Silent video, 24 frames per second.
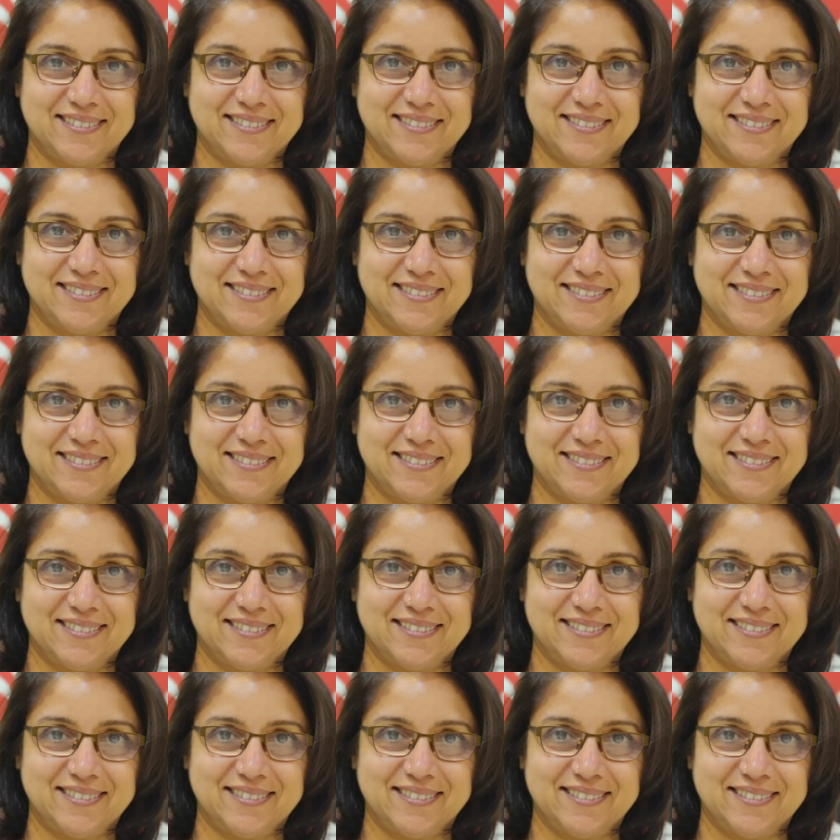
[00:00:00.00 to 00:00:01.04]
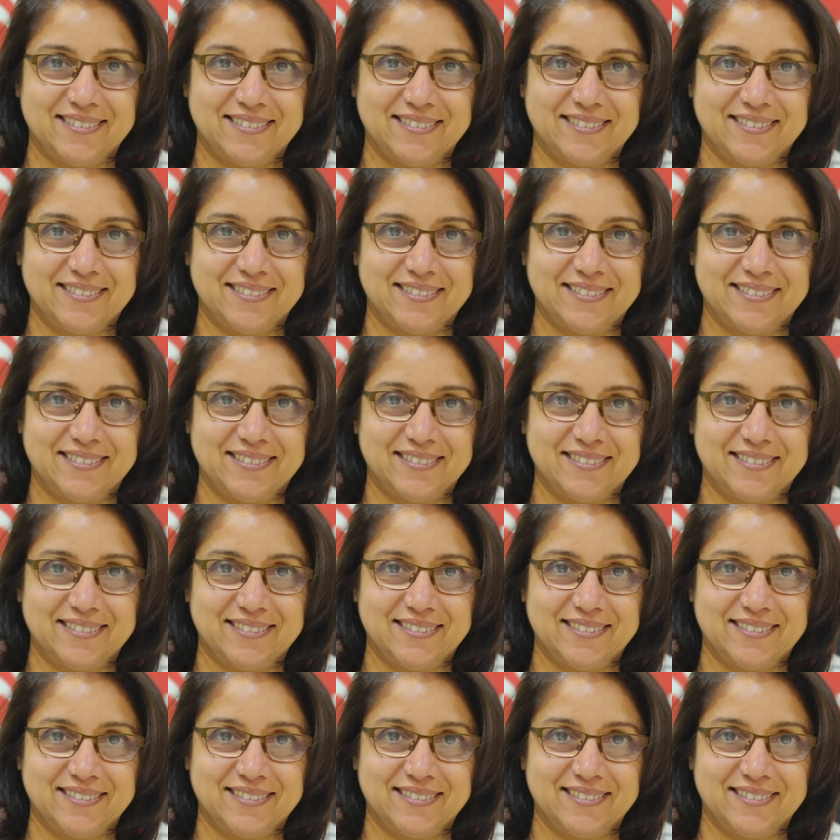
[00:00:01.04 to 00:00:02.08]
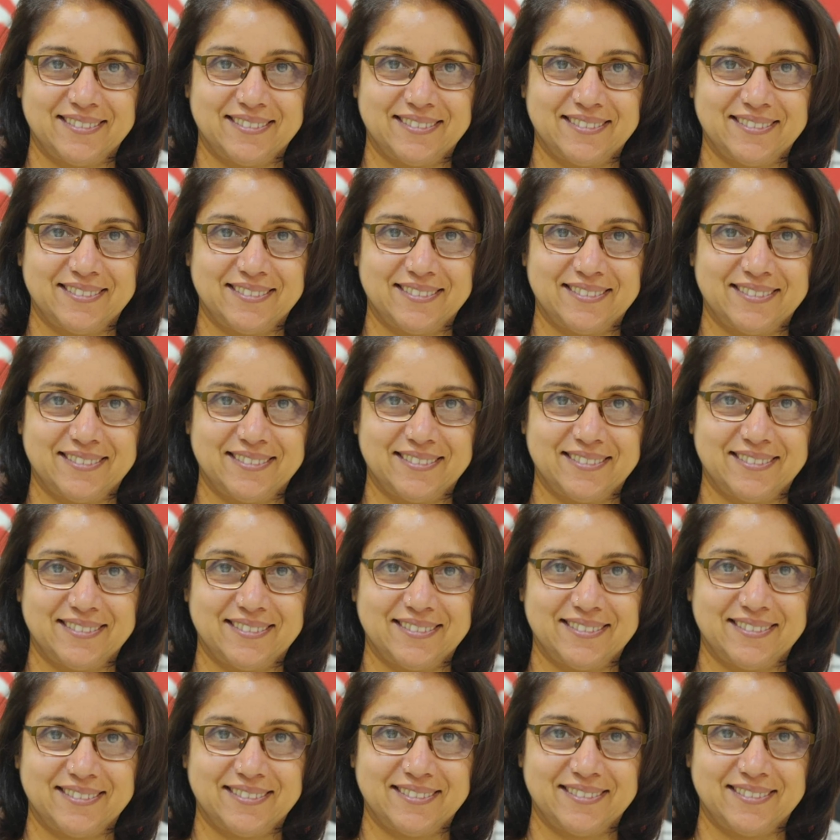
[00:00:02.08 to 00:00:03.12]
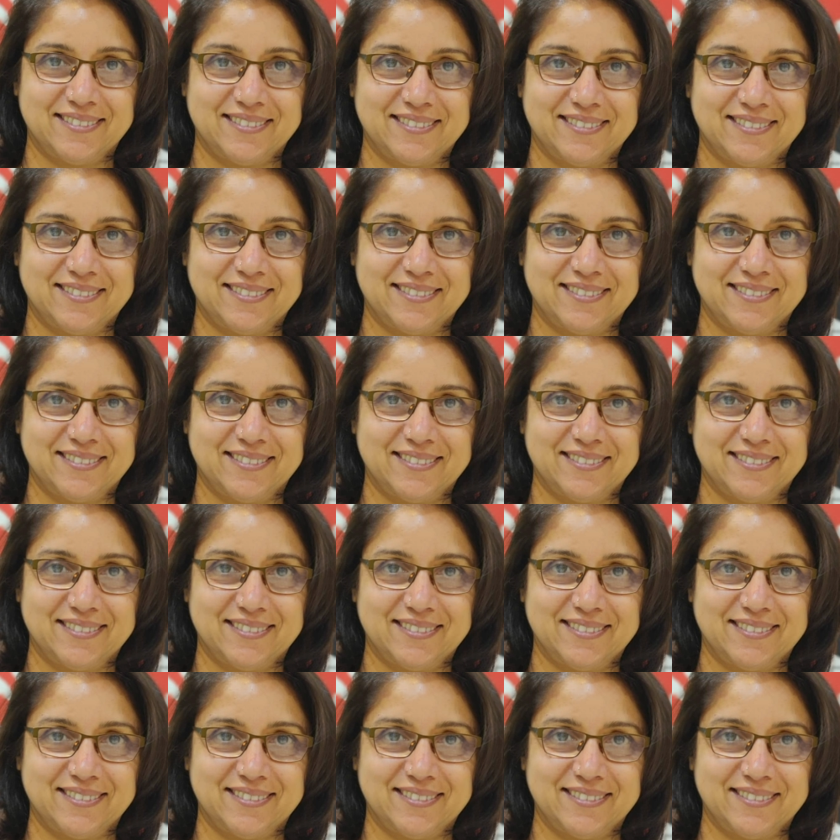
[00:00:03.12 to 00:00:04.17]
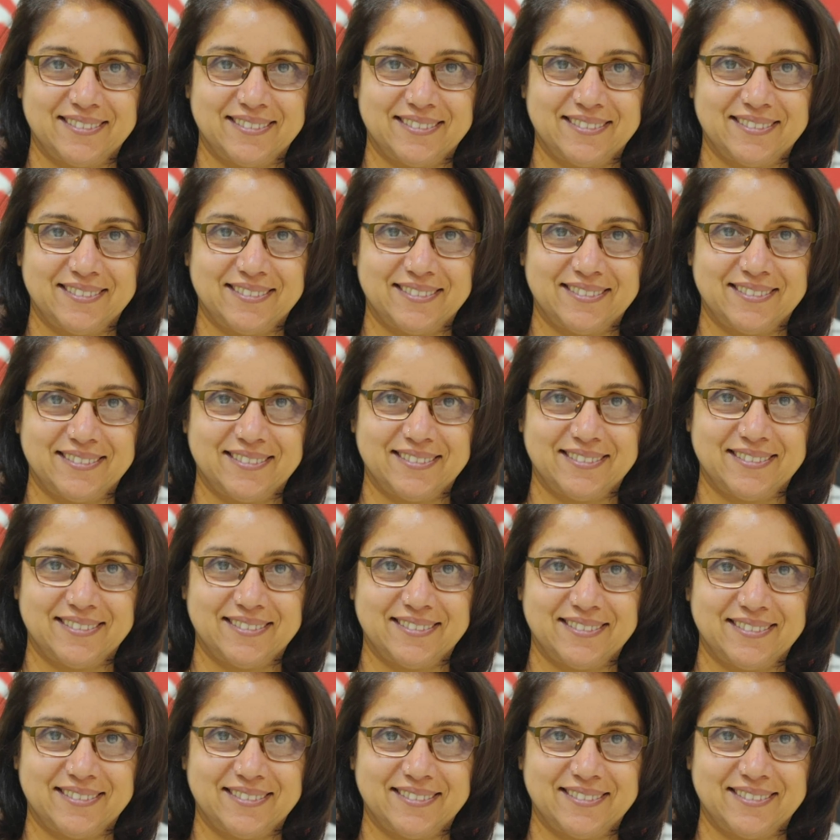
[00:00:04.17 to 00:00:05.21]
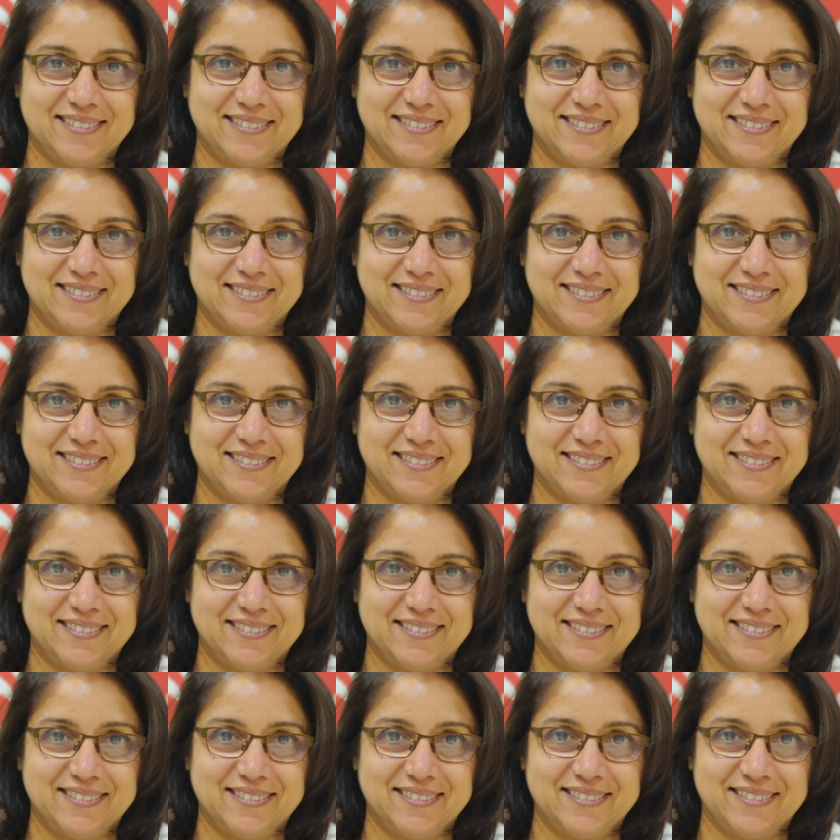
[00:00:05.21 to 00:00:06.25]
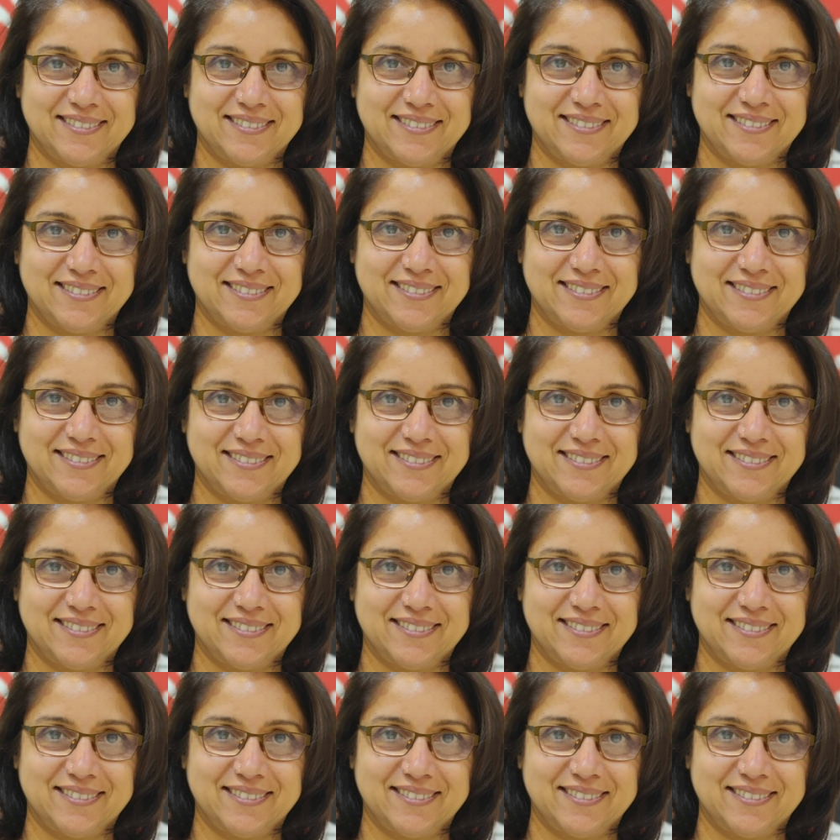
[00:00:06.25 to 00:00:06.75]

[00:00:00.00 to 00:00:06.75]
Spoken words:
The person shown says nothing.